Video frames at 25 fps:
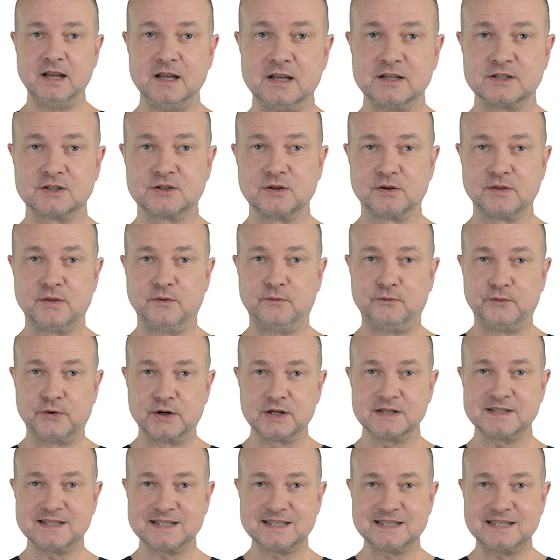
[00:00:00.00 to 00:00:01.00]
So the
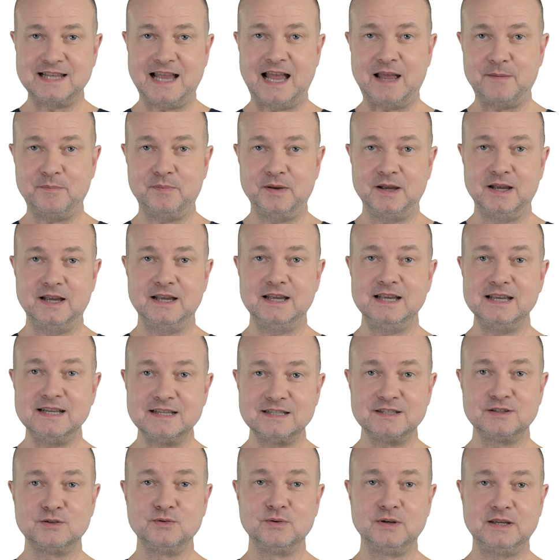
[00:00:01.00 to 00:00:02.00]
first step
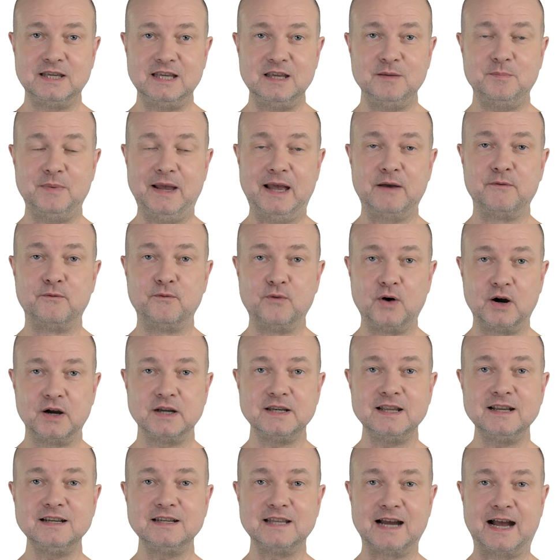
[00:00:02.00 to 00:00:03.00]
is to keep
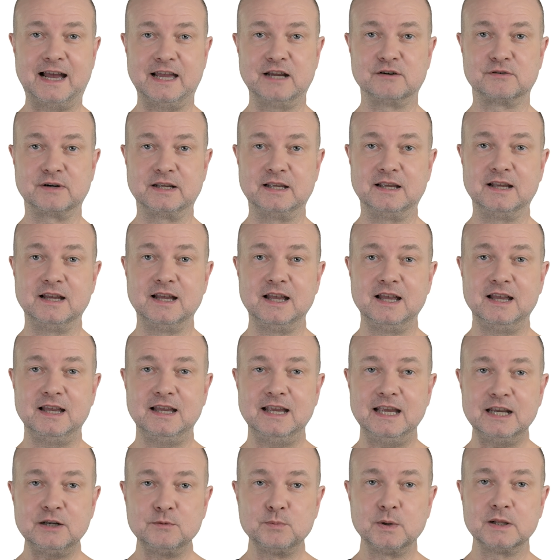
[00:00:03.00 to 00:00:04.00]
avoiding diarrhea.
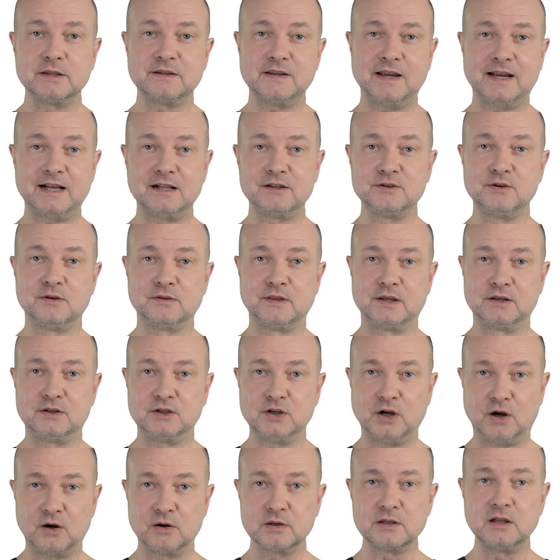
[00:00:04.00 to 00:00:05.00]
It will tell you the
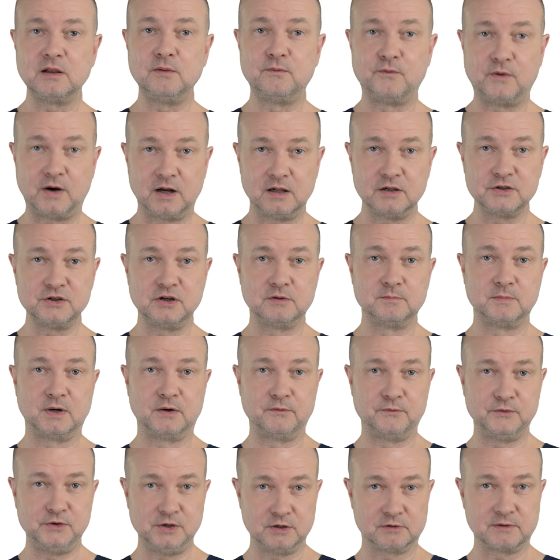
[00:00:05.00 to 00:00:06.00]
total volume
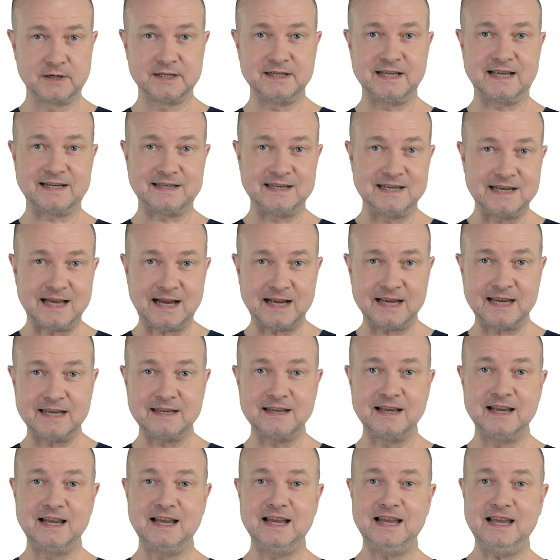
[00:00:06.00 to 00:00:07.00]
of urine at
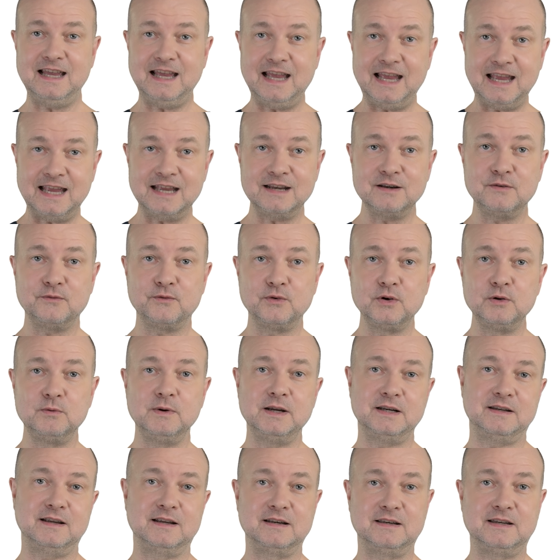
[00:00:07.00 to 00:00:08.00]
night and
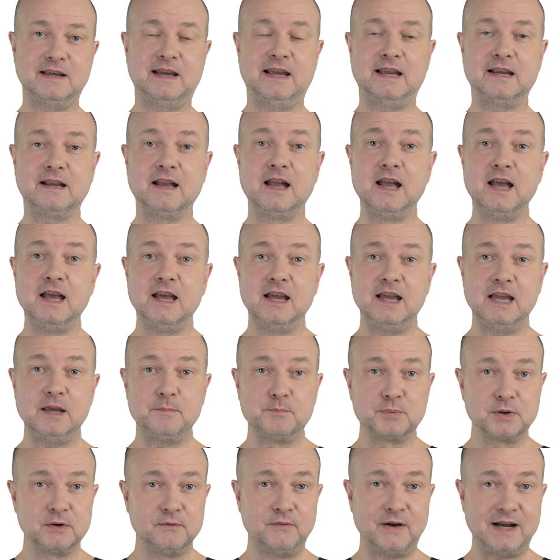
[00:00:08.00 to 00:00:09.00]
fluid intake.
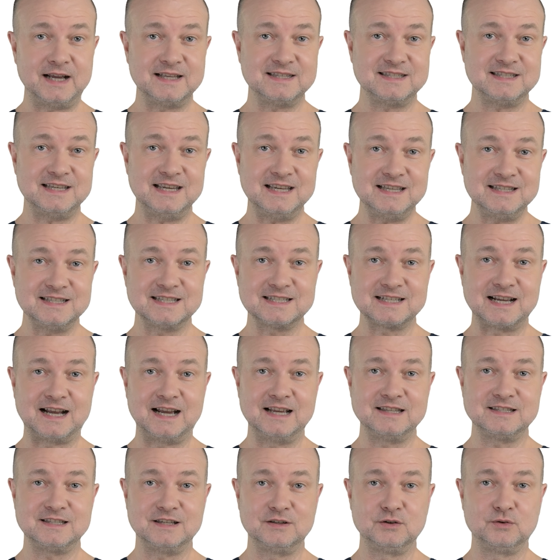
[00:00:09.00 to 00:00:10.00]
It provides
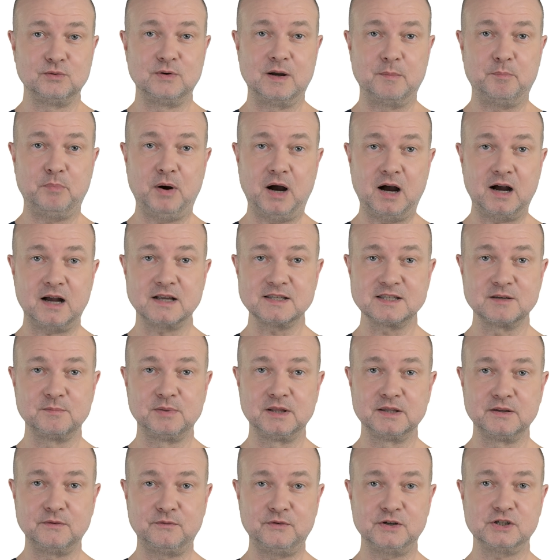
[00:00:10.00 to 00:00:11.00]
insights into a
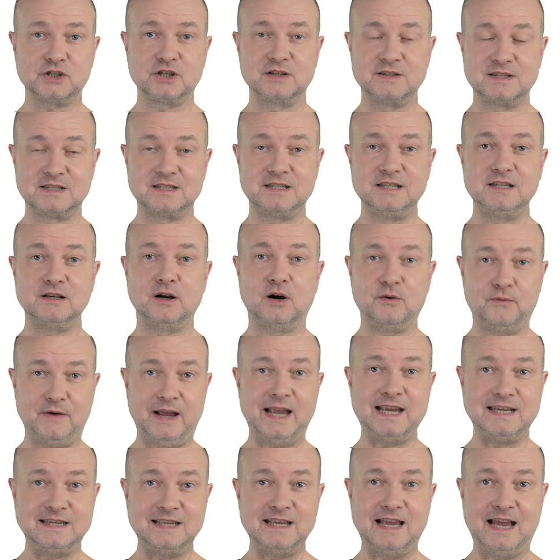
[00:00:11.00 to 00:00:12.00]
possible deficiency of
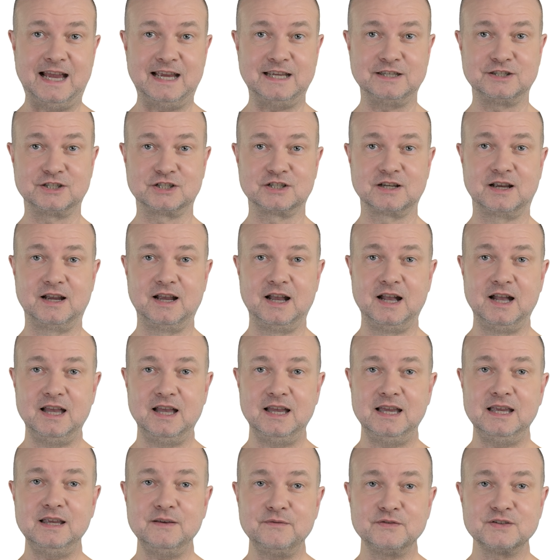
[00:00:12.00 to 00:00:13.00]
ADH.
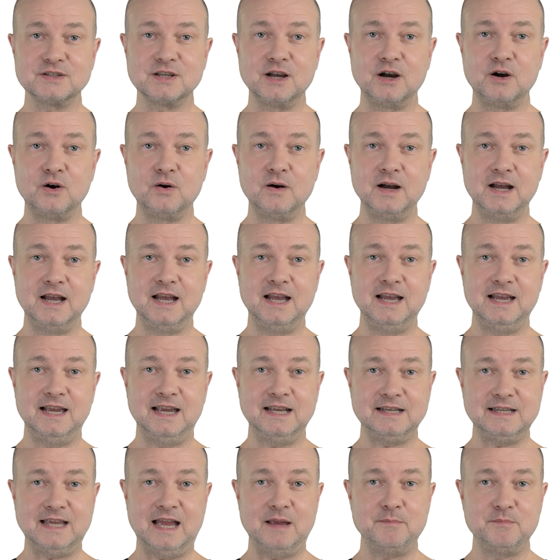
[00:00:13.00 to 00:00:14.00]
If so,
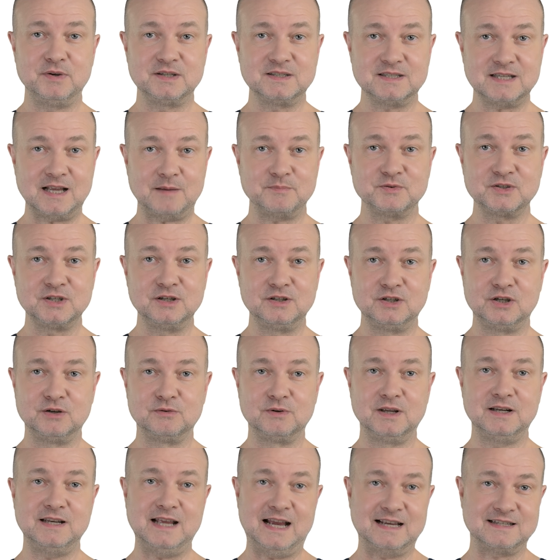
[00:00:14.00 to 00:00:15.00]
it can be
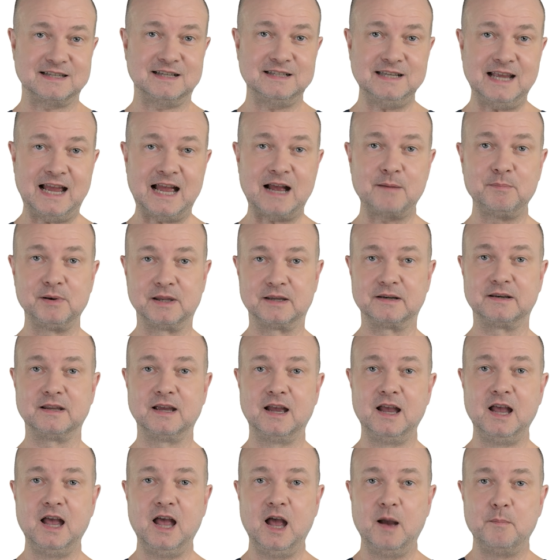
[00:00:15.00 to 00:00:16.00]
substituted as a tablet.
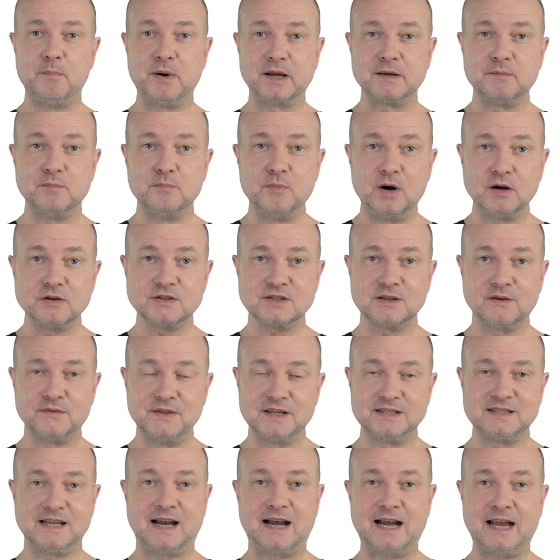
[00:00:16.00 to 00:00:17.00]
But most of
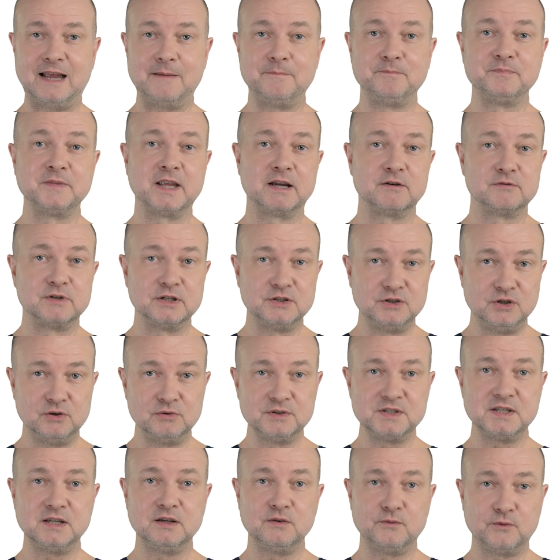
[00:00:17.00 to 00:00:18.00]
the time,
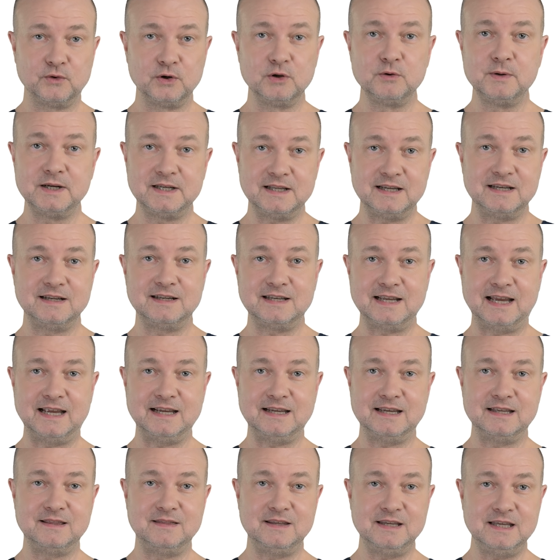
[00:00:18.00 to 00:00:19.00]
reducing fluid
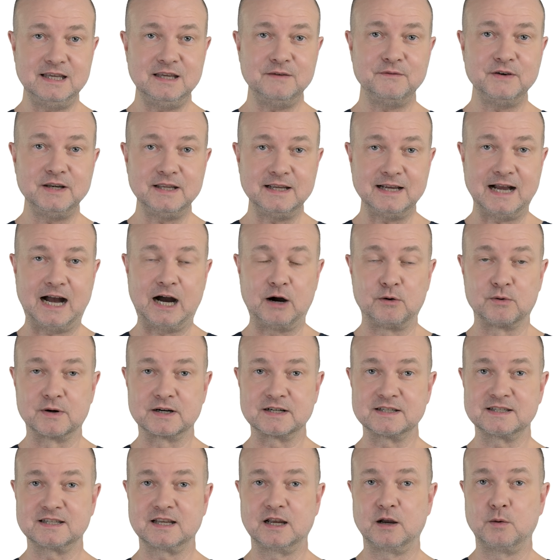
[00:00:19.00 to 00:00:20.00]
intake in the evening
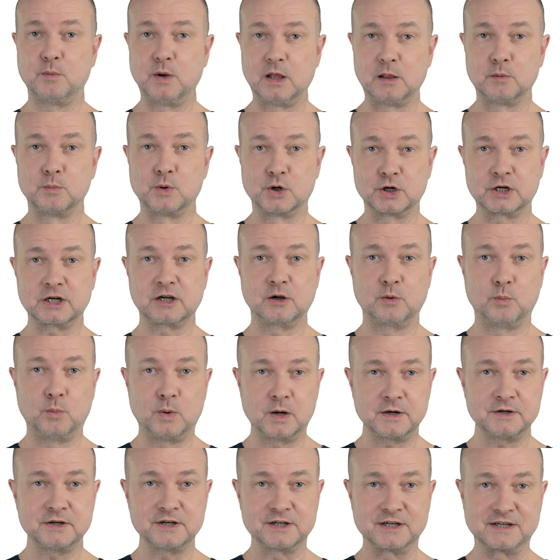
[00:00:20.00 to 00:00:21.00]
hours will work
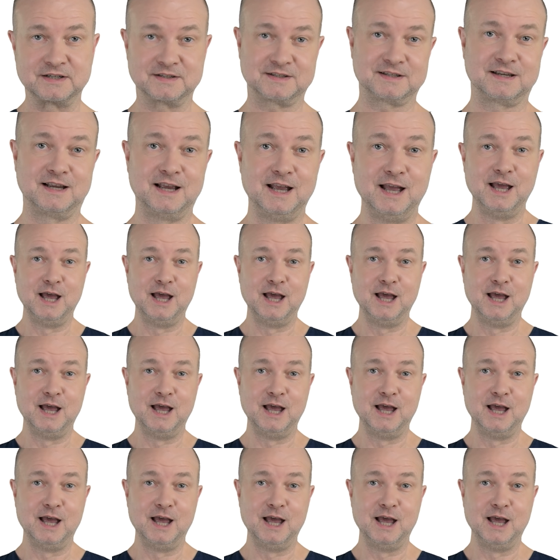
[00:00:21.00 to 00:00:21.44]
wonders.